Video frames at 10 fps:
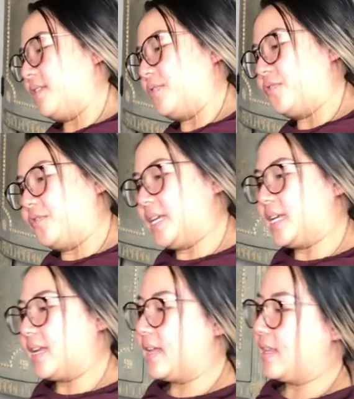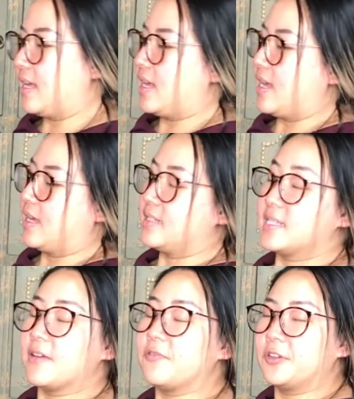the feet and the hands
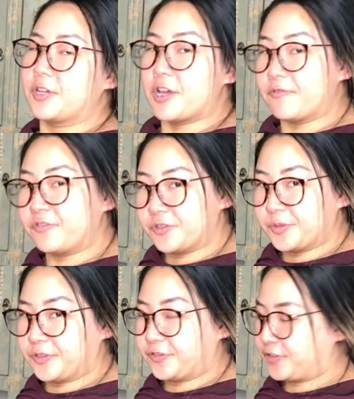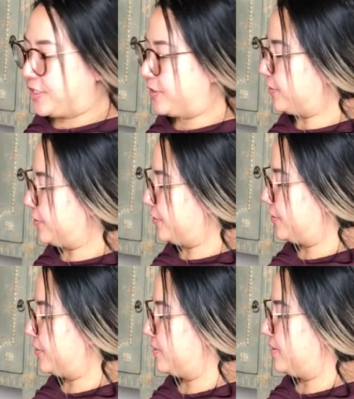that feel comfortable for you.
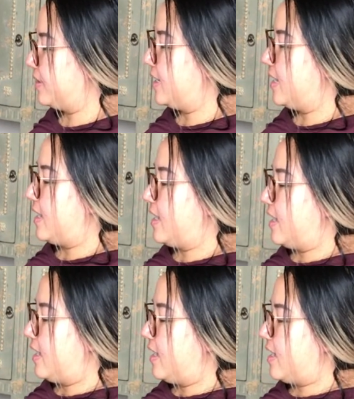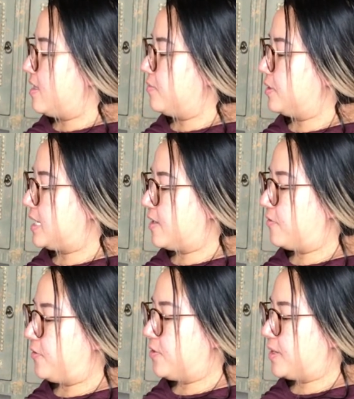And then we'll take
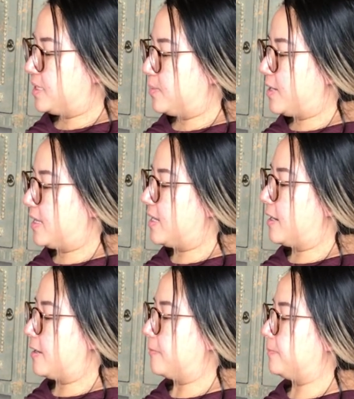a few rounds of breath here.